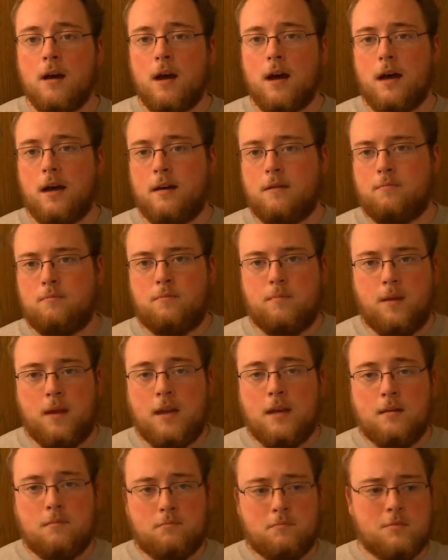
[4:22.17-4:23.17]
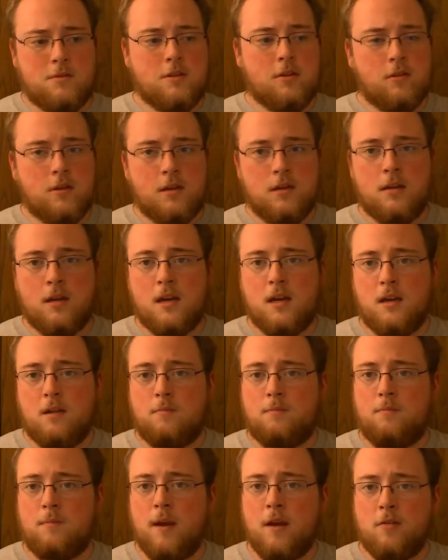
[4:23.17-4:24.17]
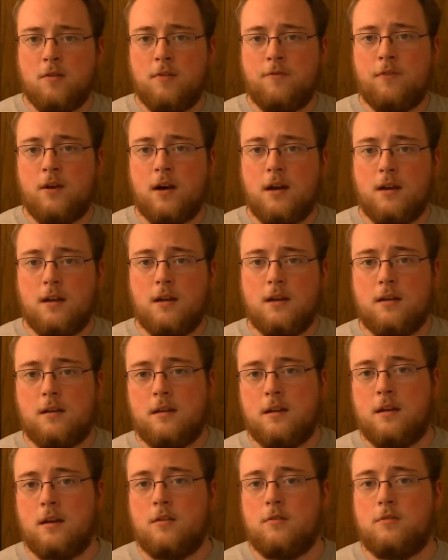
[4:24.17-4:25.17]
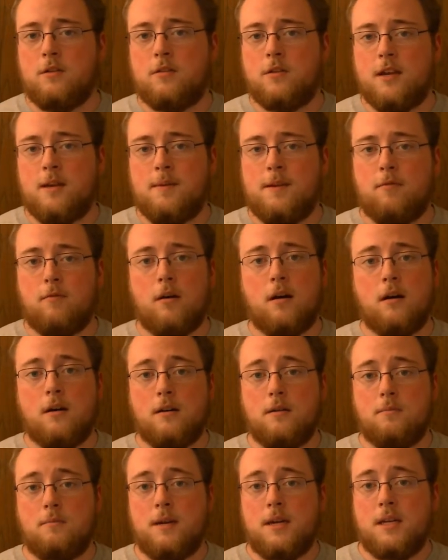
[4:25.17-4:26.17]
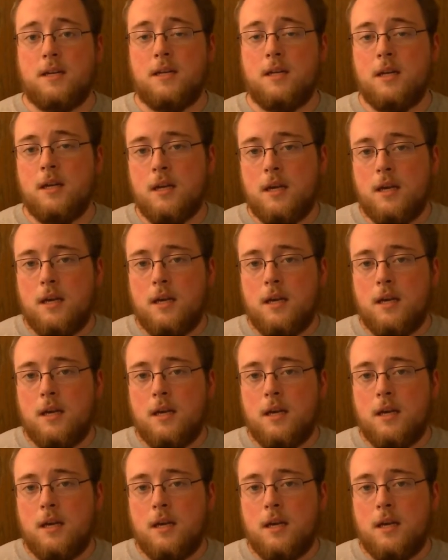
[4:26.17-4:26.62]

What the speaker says: And so did Henry Fonda, you know, don't get me wrong, but